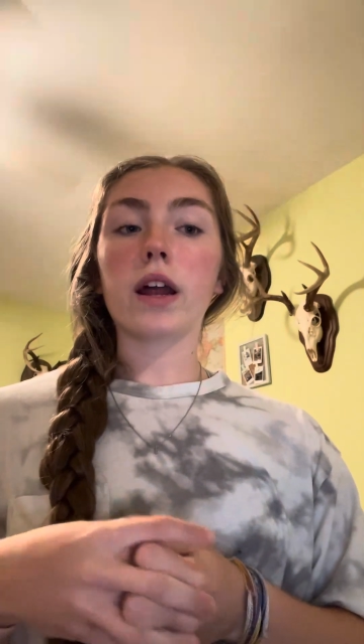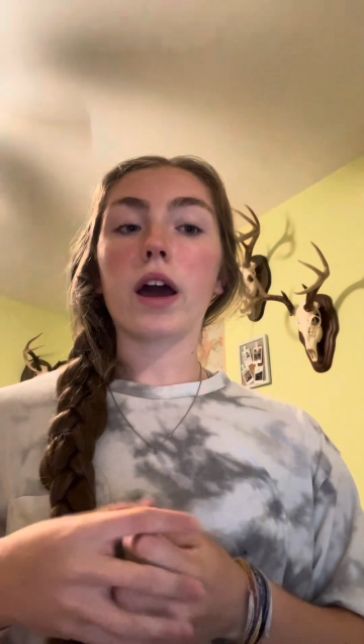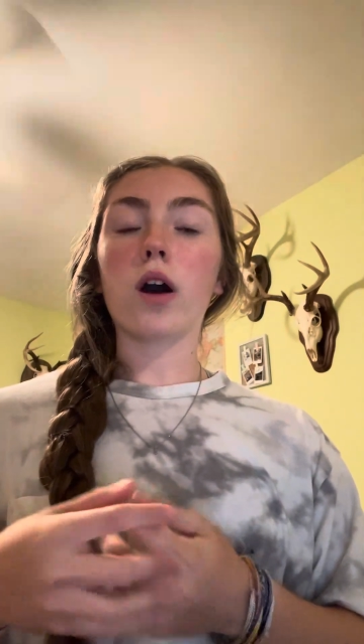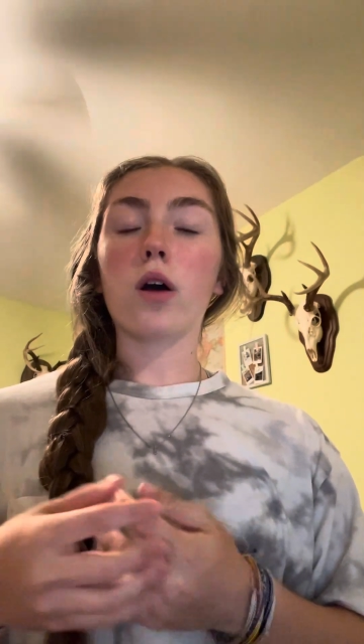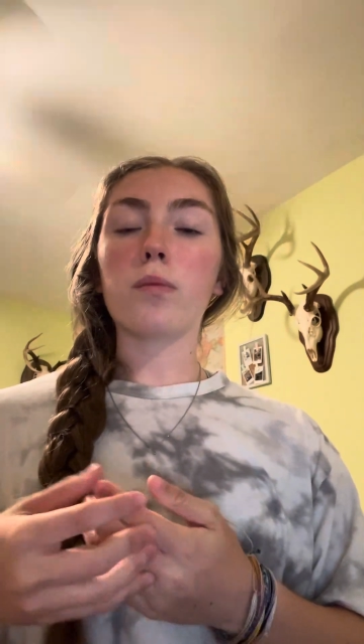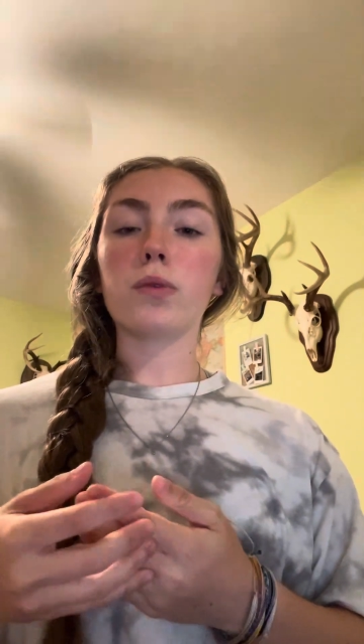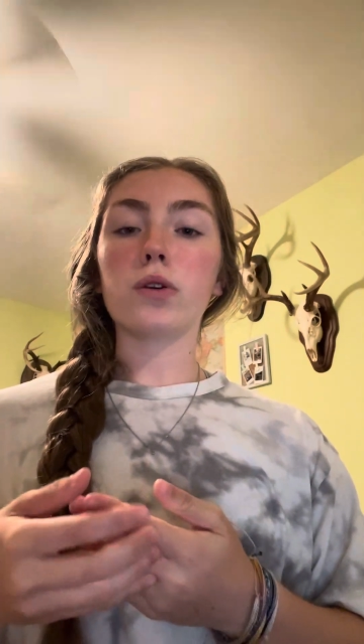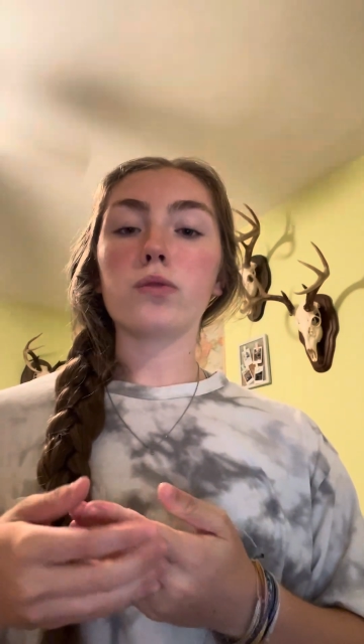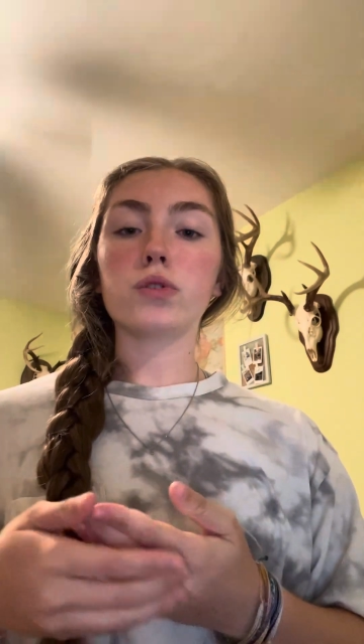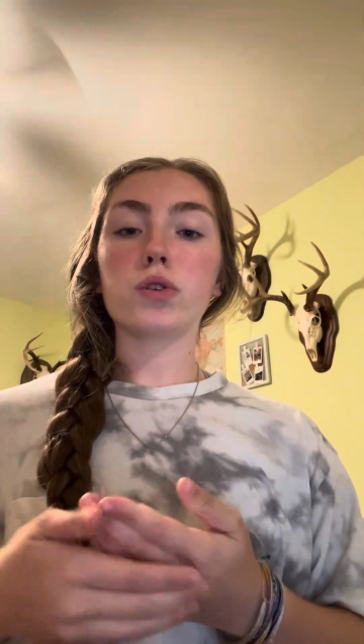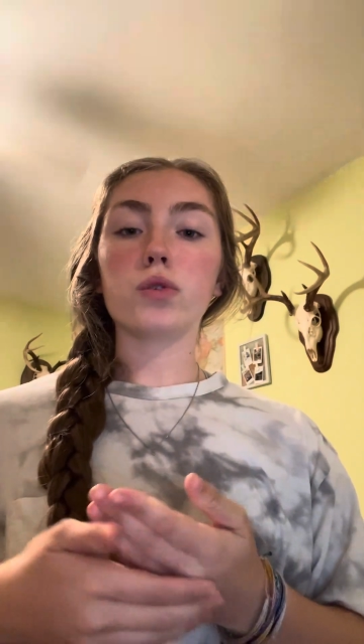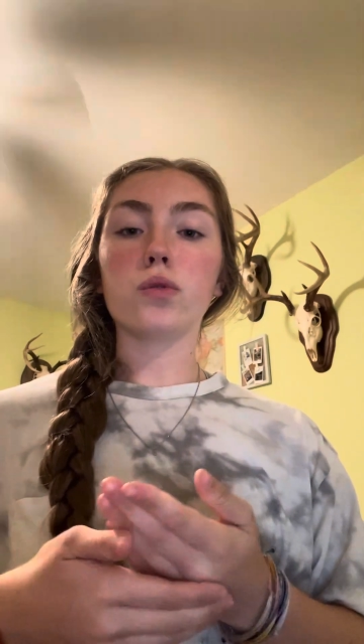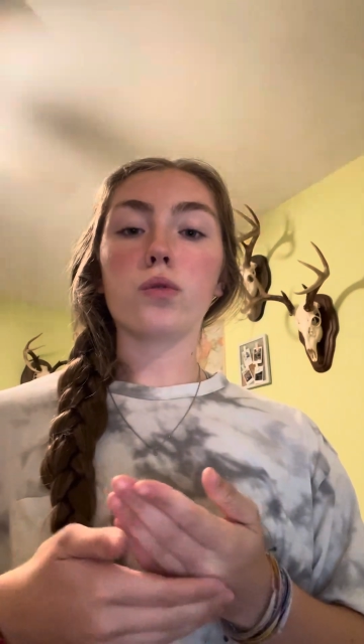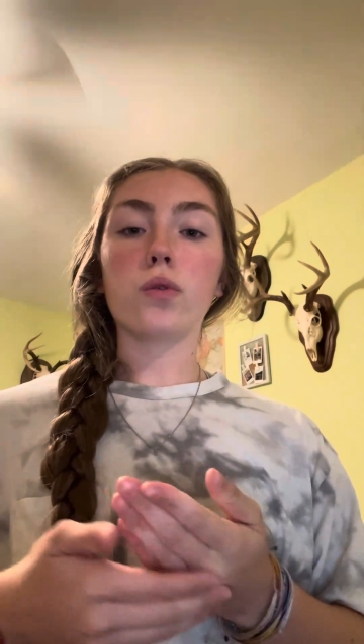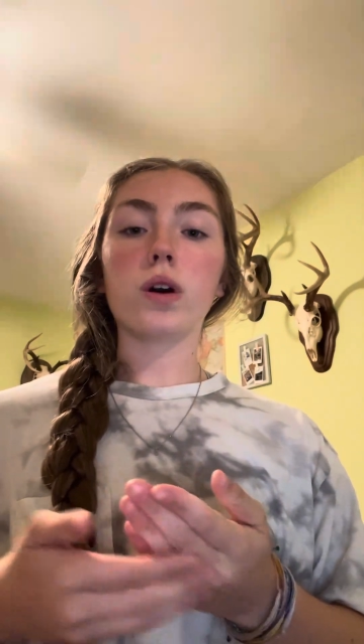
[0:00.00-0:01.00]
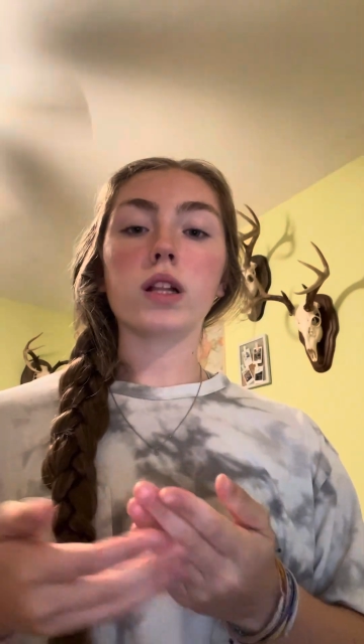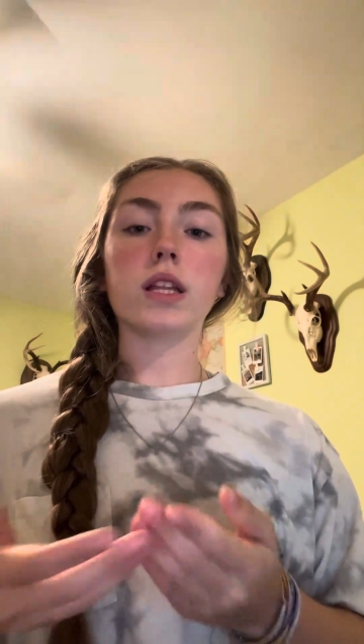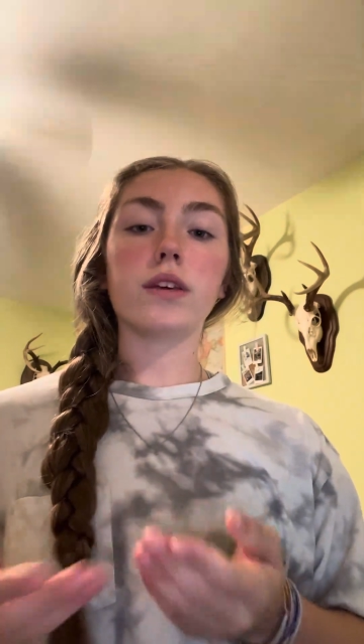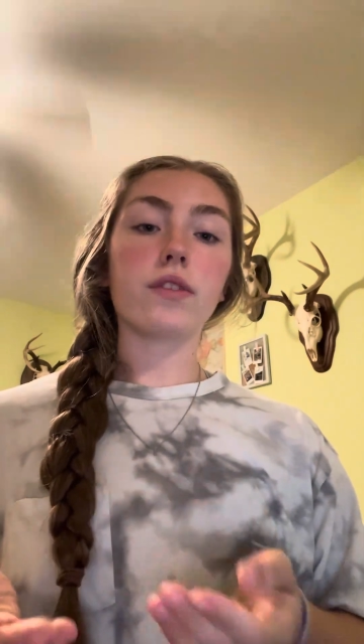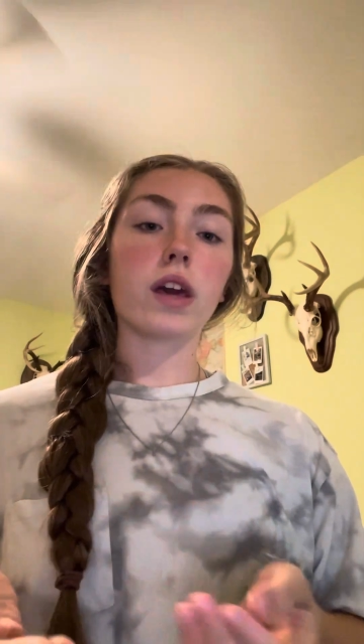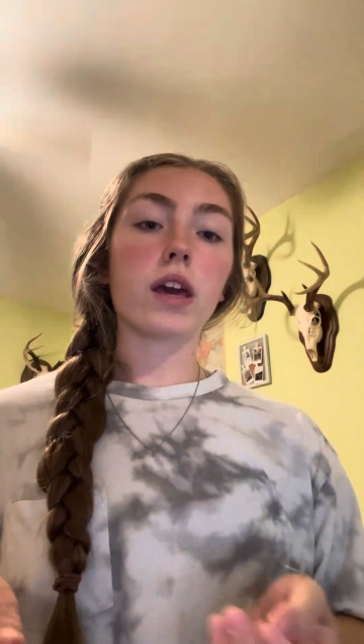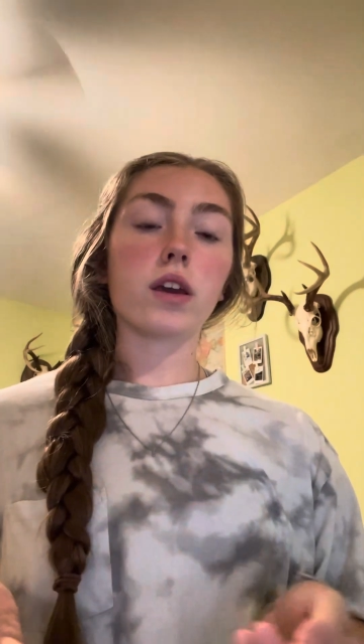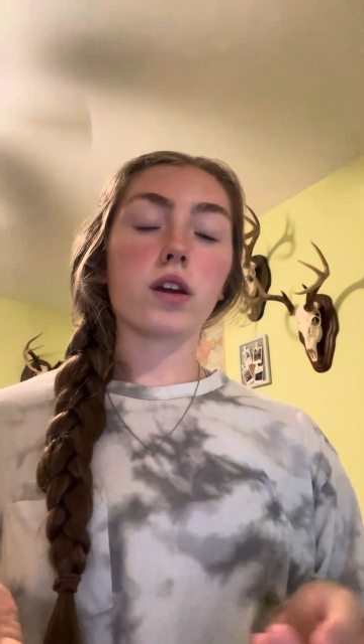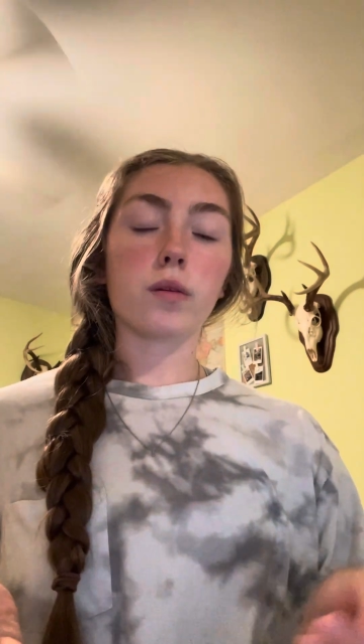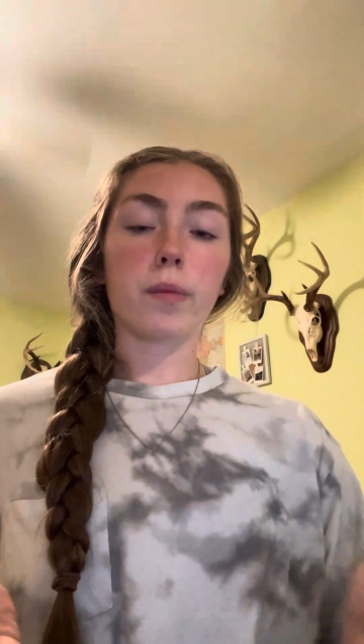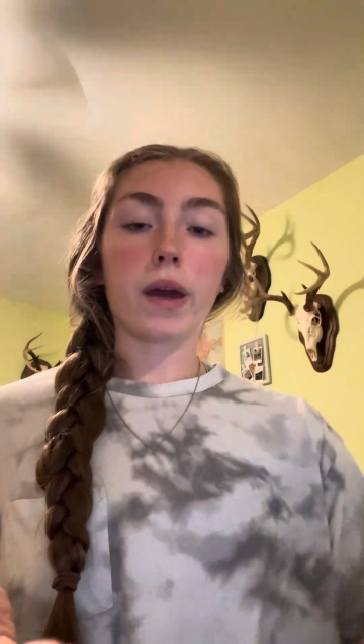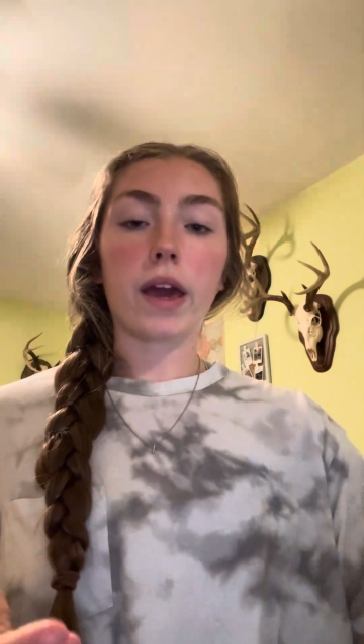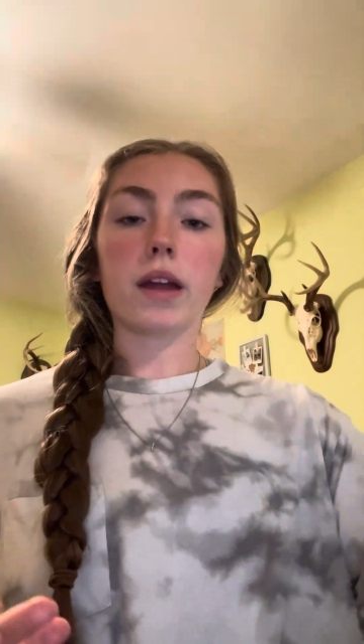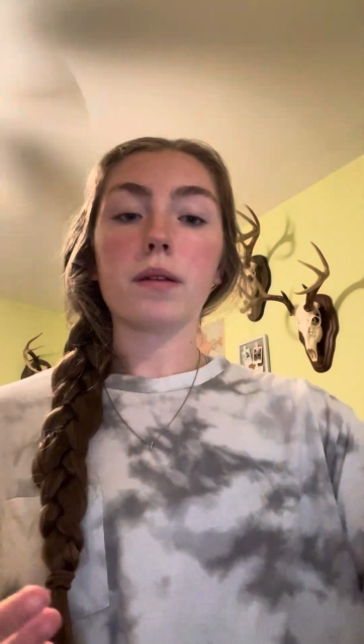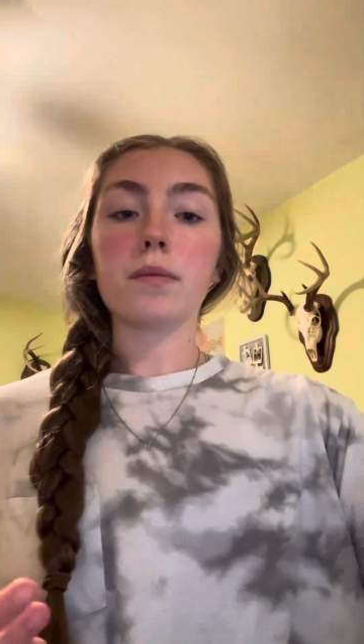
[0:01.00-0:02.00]
help you to alleviate your
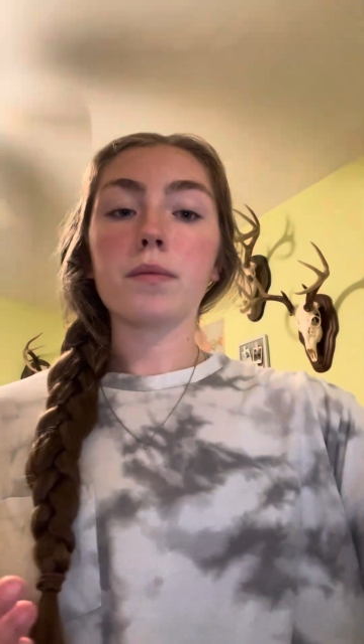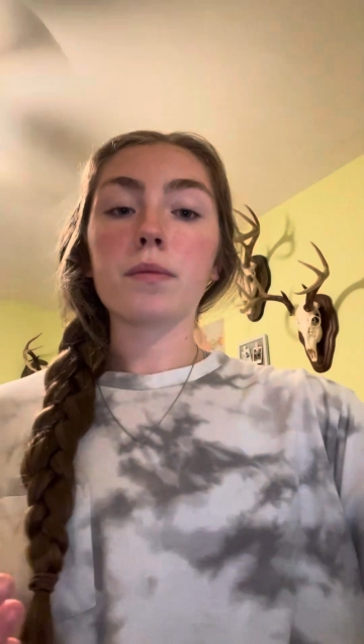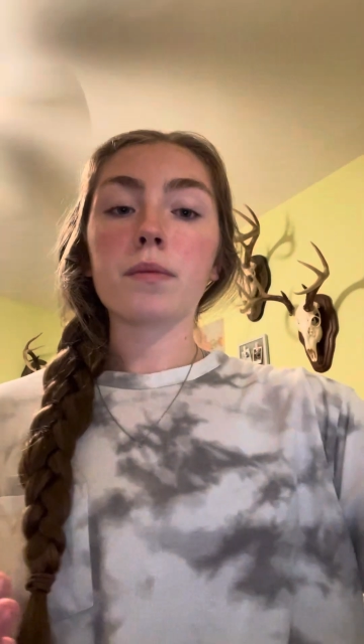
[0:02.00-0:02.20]
pain.